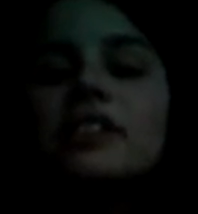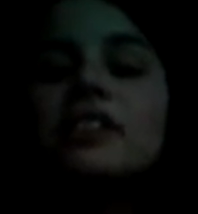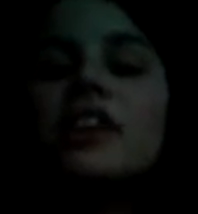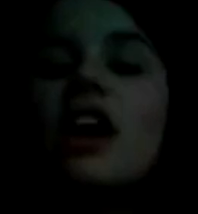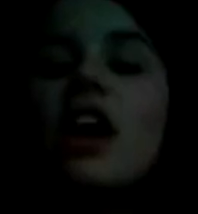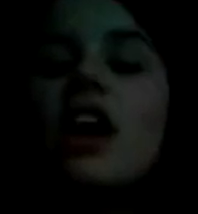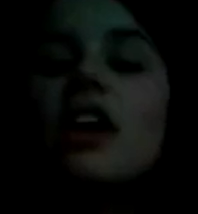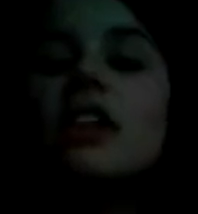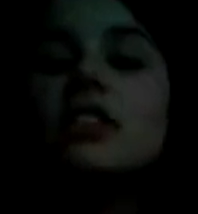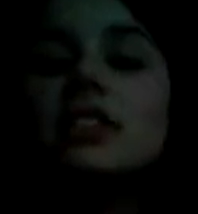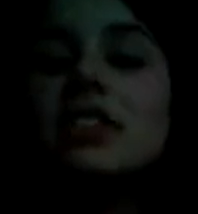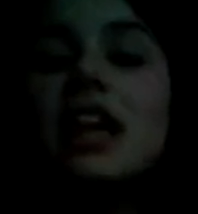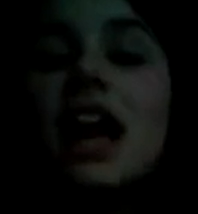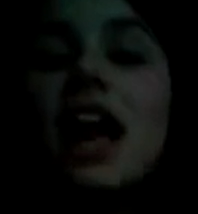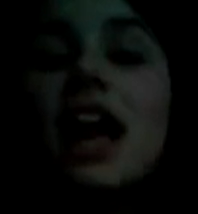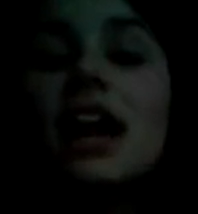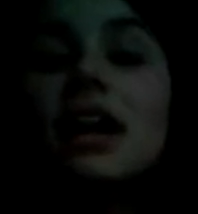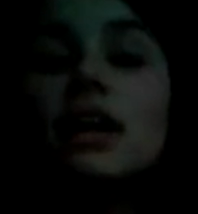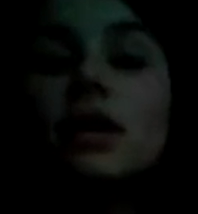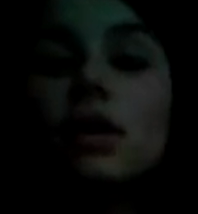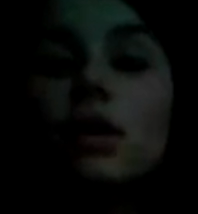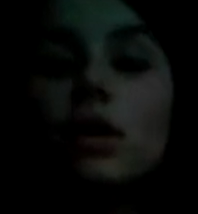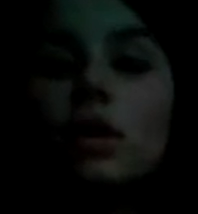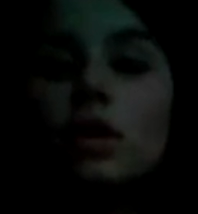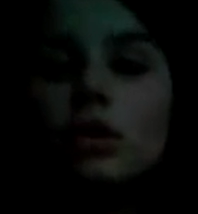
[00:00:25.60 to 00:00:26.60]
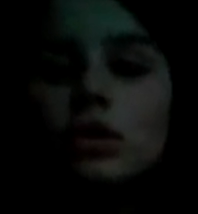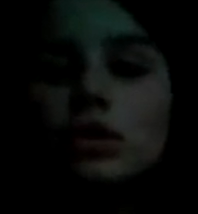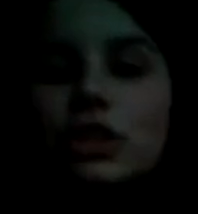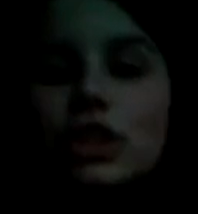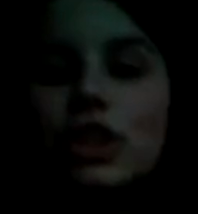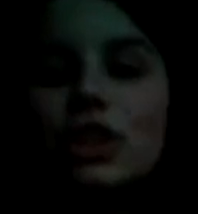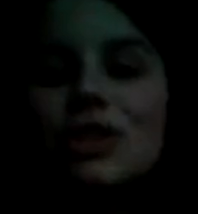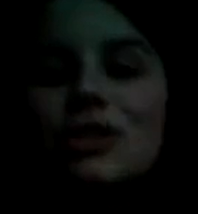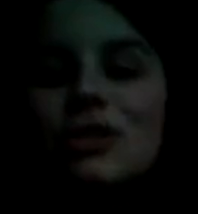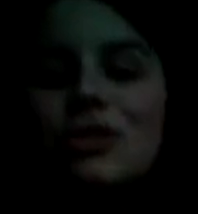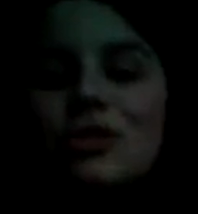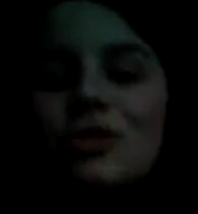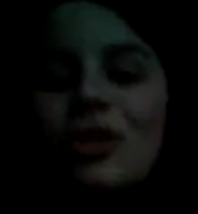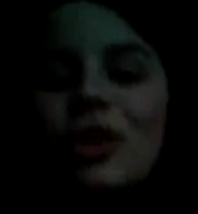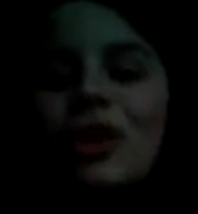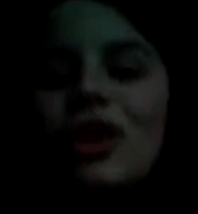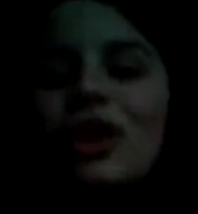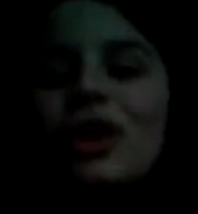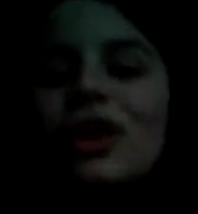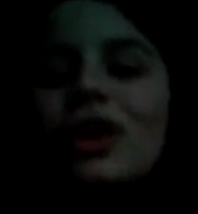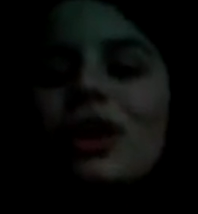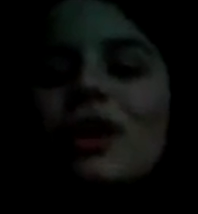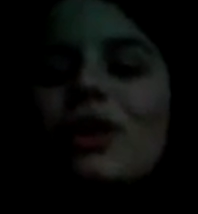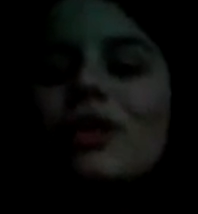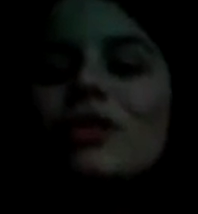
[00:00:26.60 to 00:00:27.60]
song's like gold teeth,
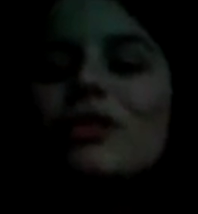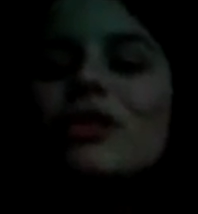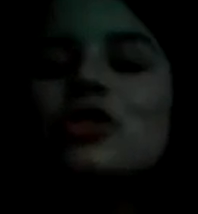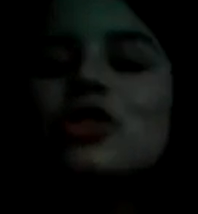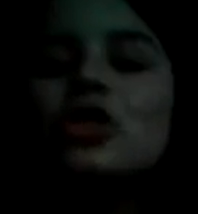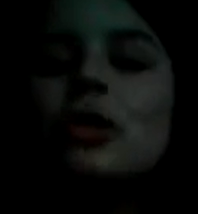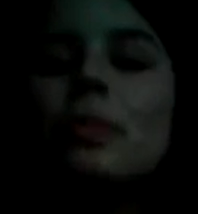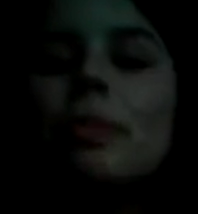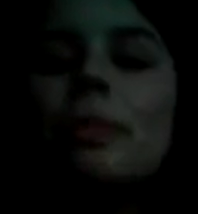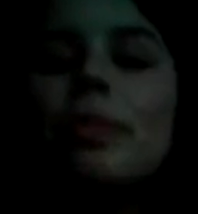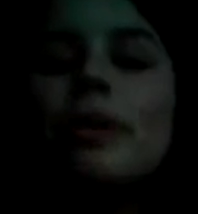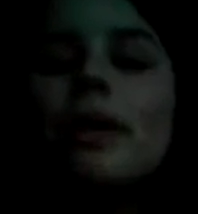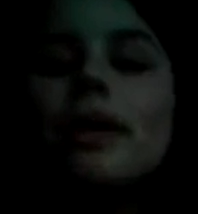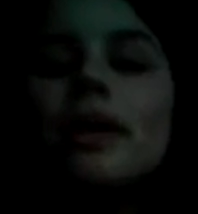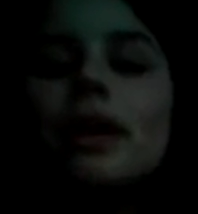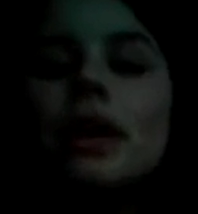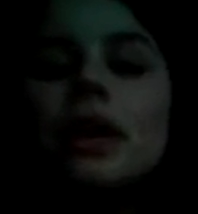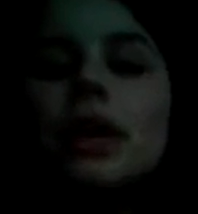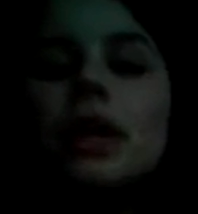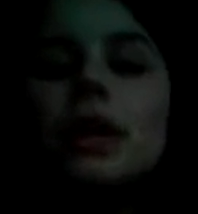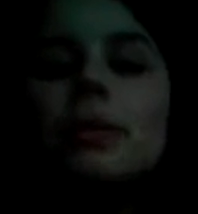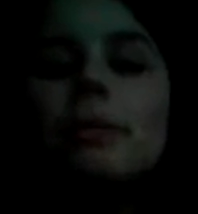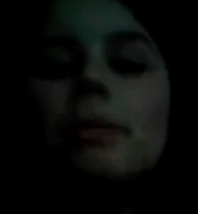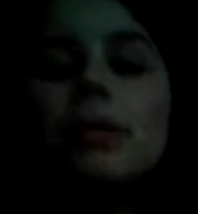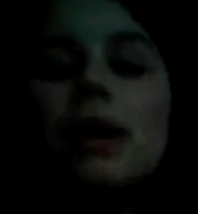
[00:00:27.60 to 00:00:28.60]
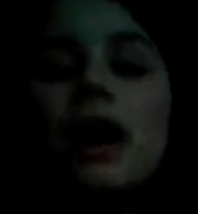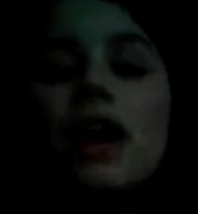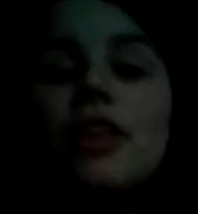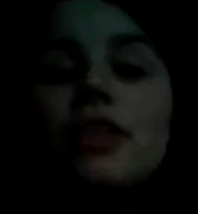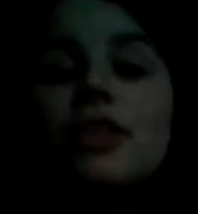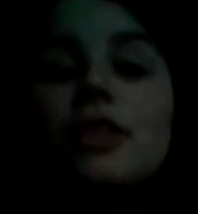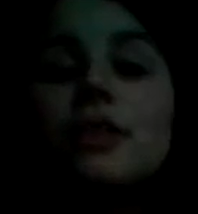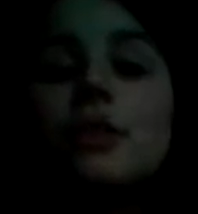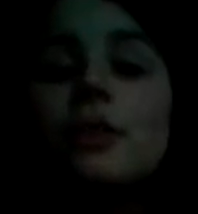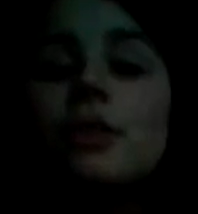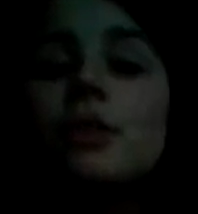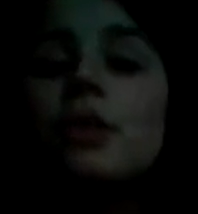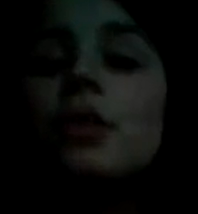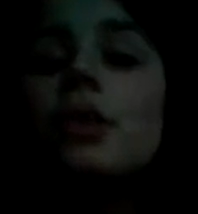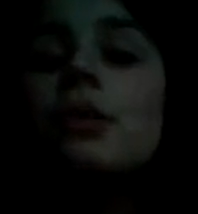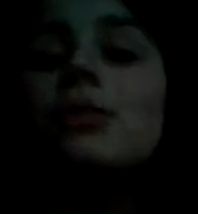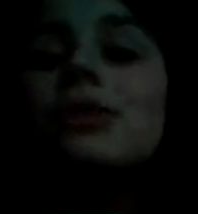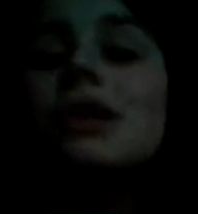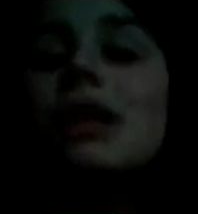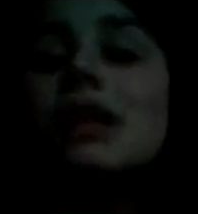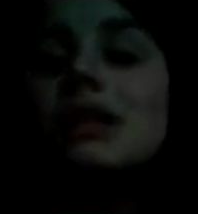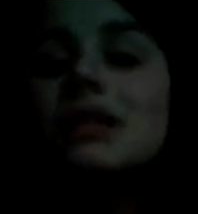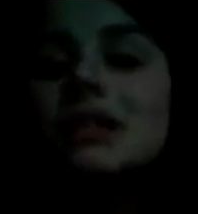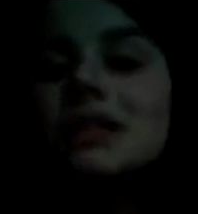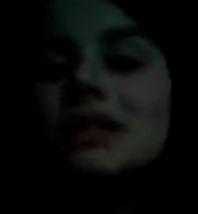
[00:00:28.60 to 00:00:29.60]
gray gowns dripping in a bathroom, blood